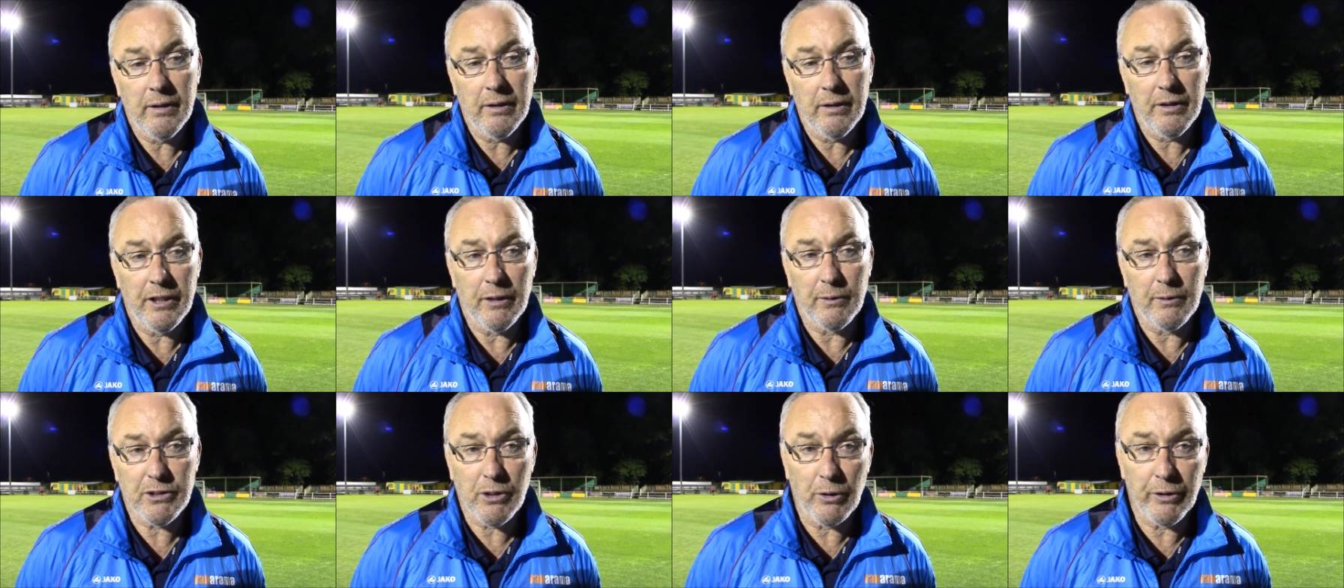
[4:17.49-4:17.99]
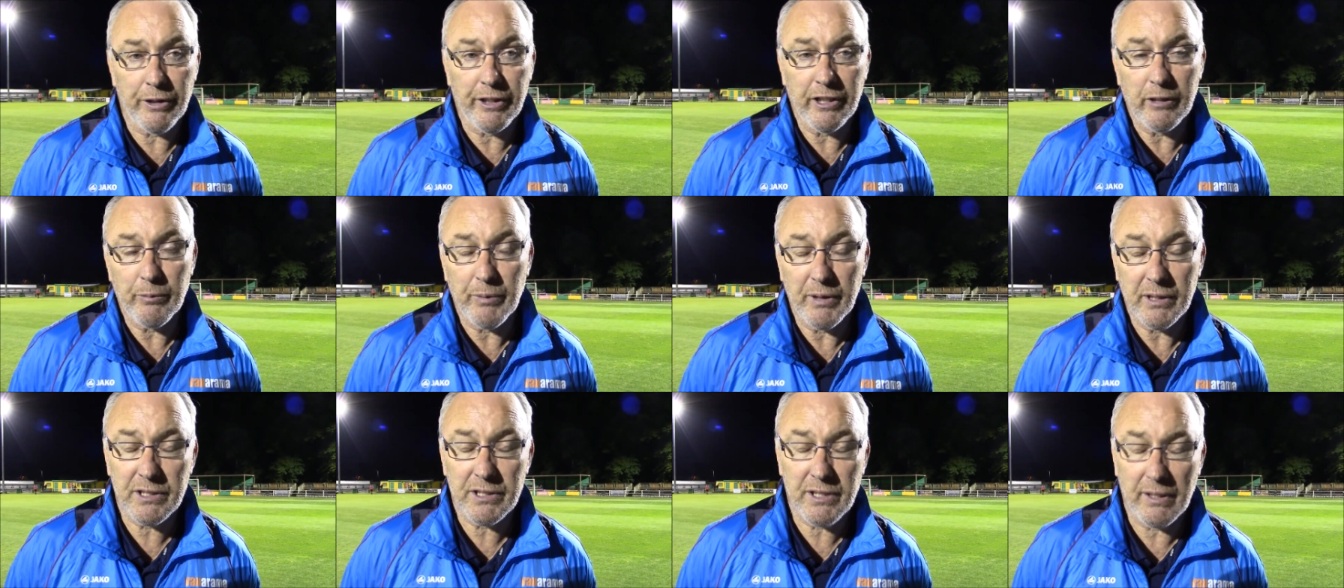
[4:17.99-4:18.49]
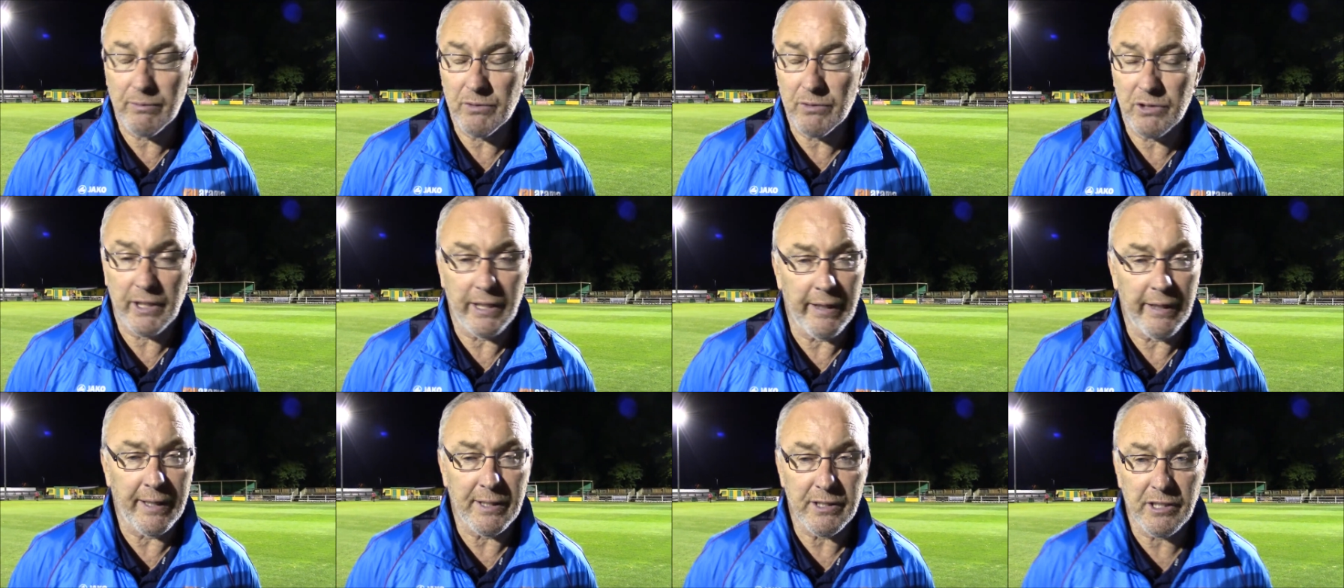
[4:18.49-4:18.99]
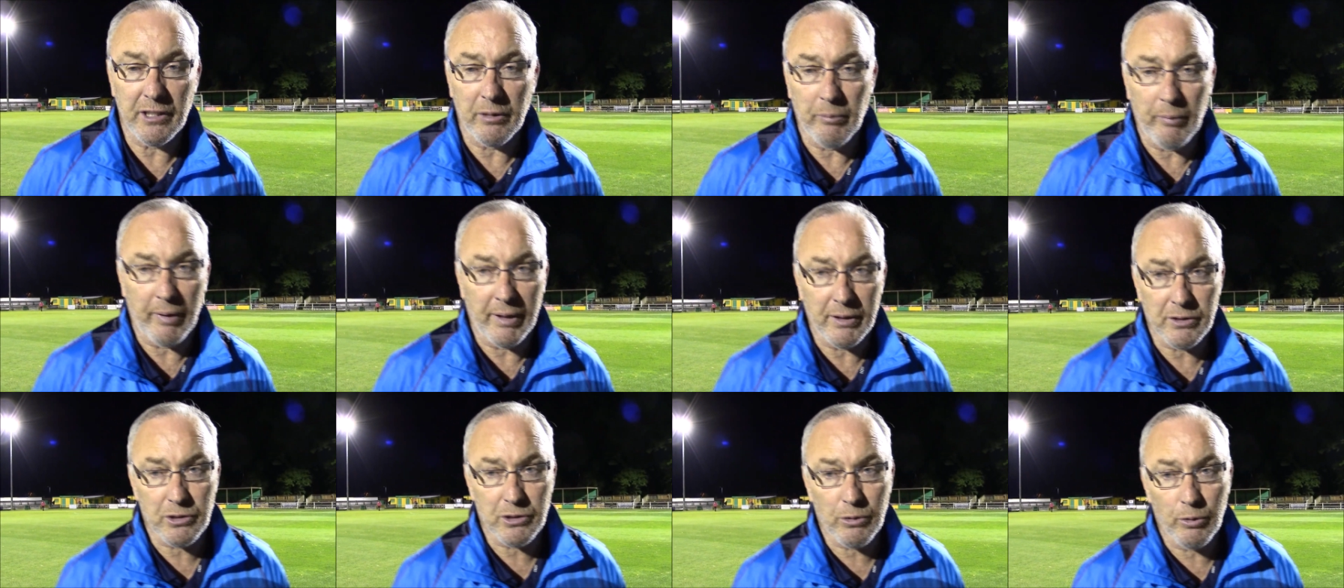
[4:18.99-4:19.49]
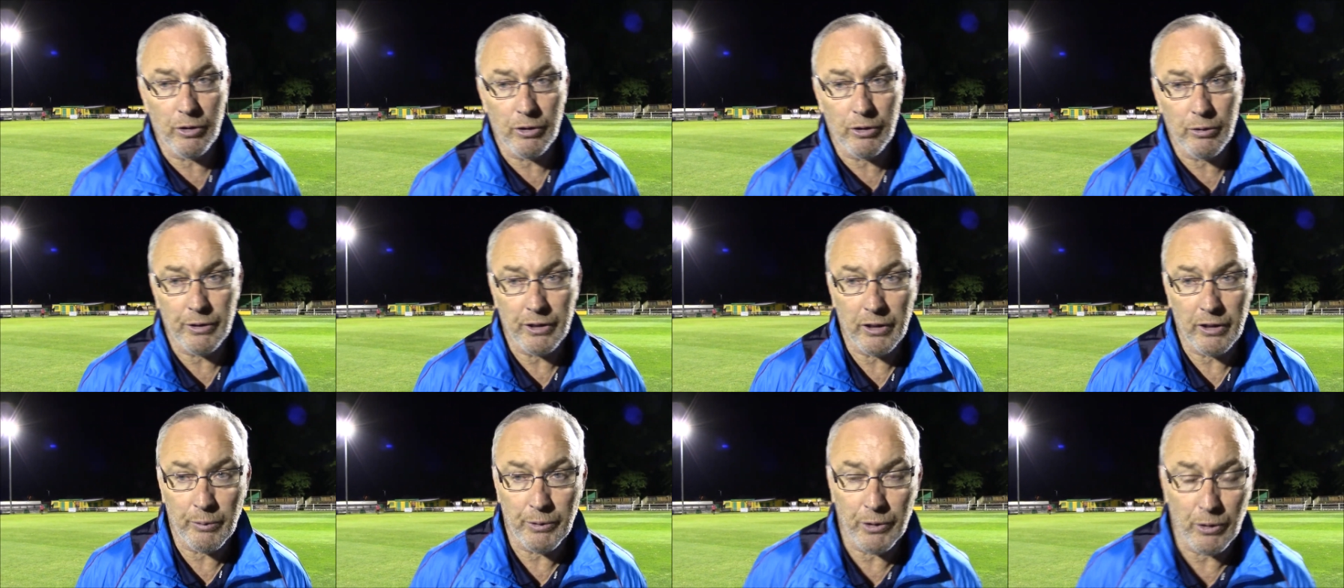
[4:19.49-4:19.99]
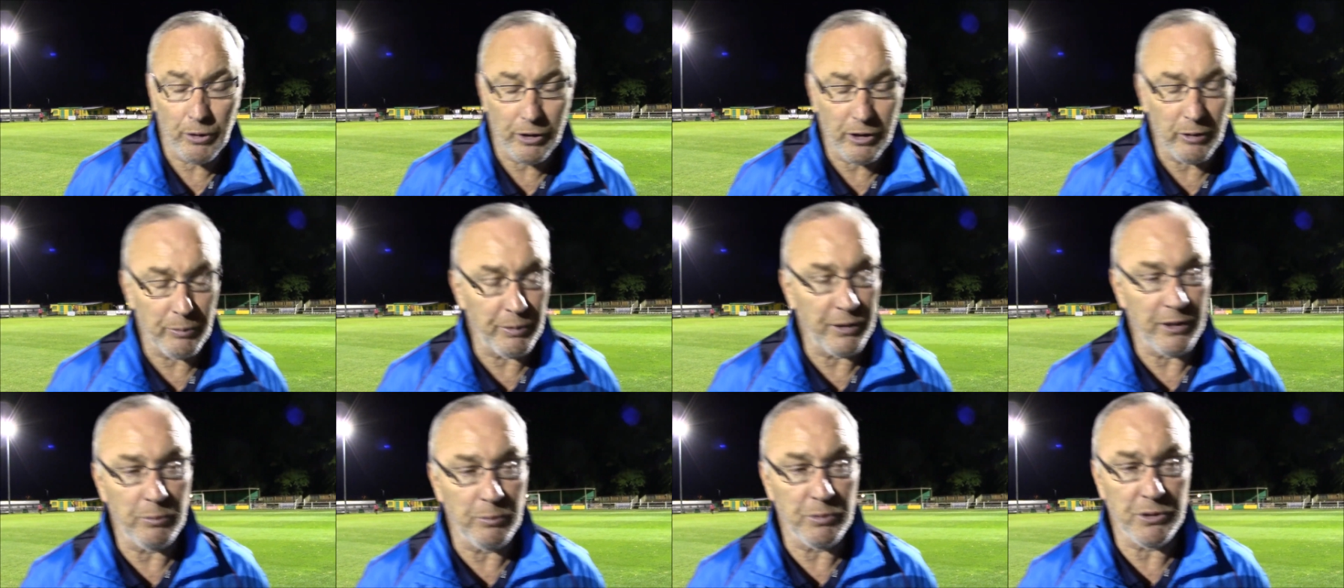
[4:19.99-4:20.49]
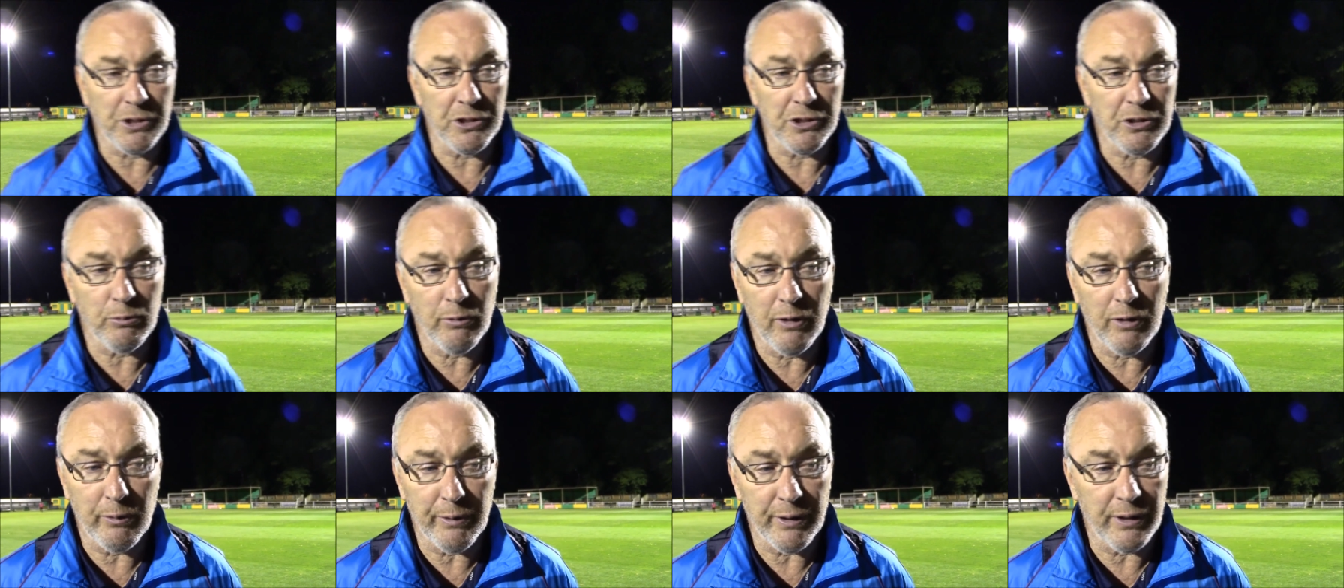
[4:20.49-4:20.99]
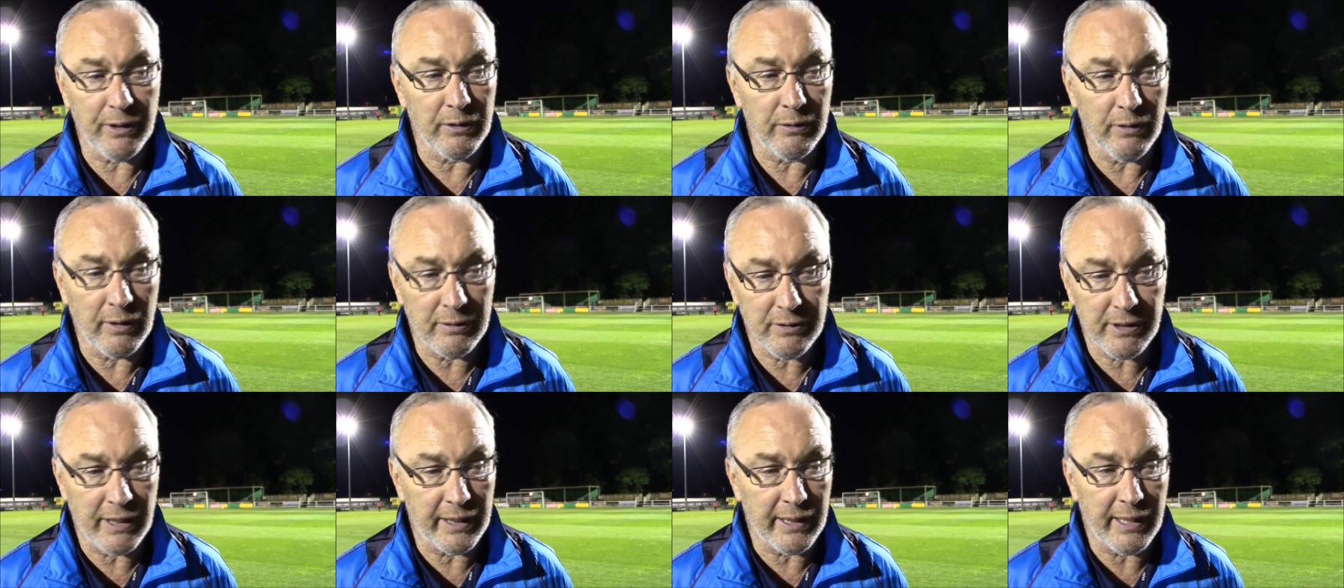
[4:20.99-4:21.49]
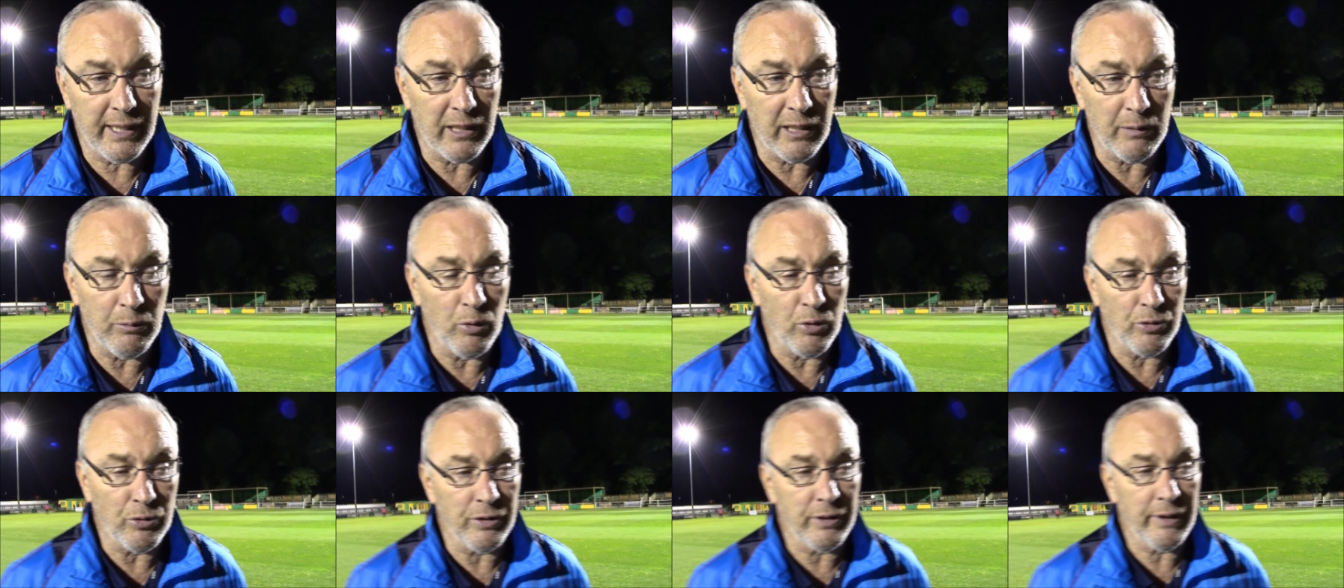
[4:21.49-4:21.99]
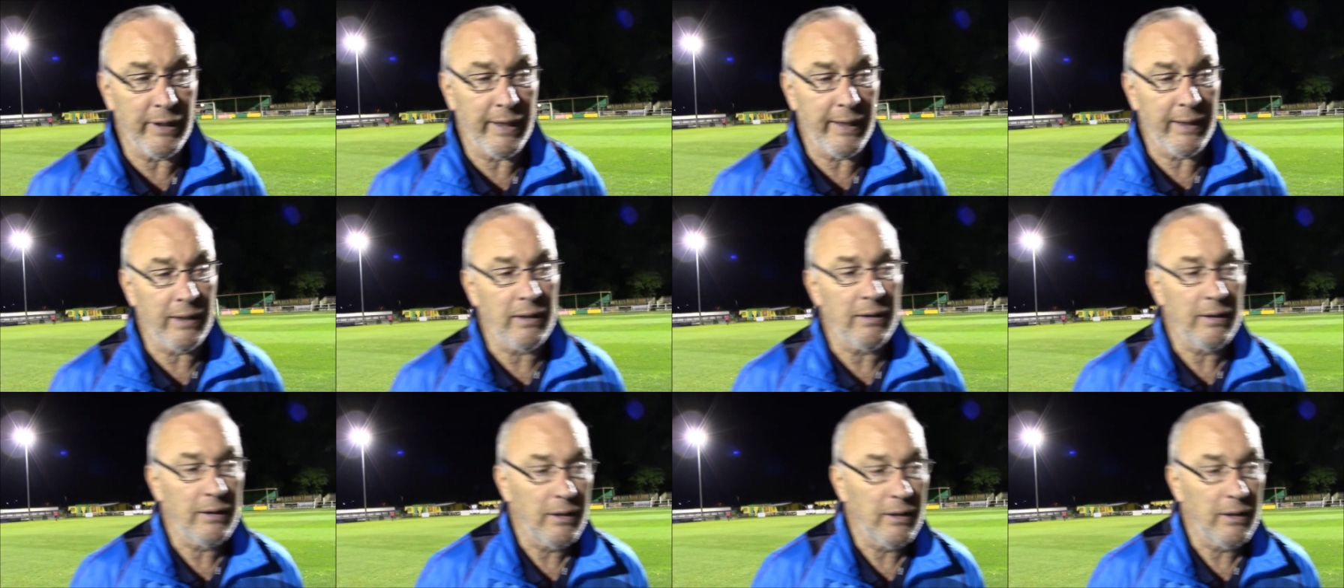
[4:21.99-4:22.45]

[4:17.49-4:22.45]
It's only going to be a 17, 18 man squad. We're not going to be in a position where we can take any more than that.